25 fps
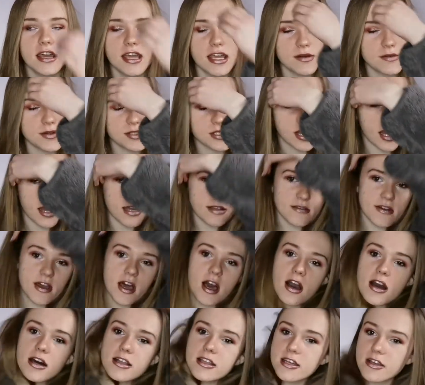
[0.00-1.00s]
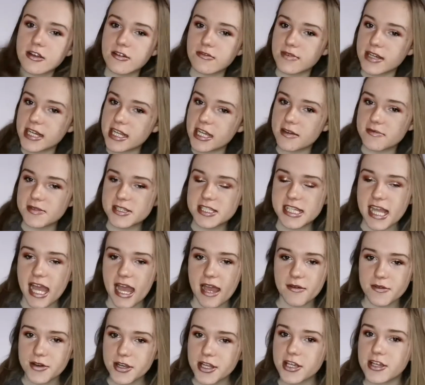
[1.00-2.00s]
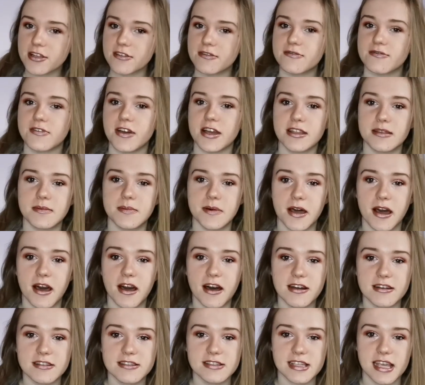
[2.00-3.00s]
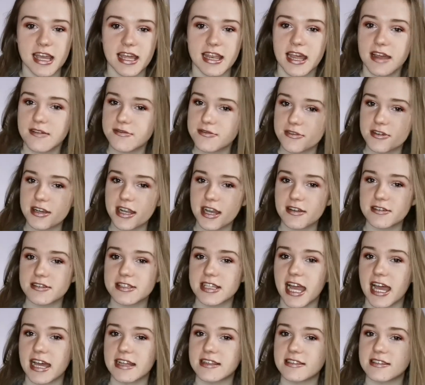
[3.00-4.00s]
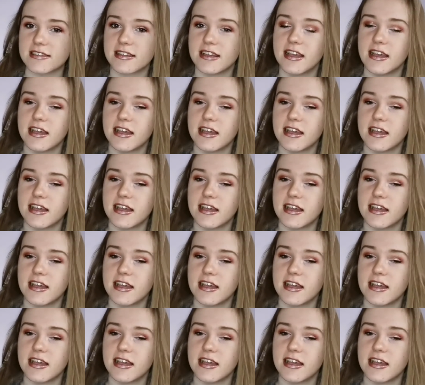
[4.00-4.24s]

It was kind of hard. I got really upset when I couldn't find the parts and everyone else had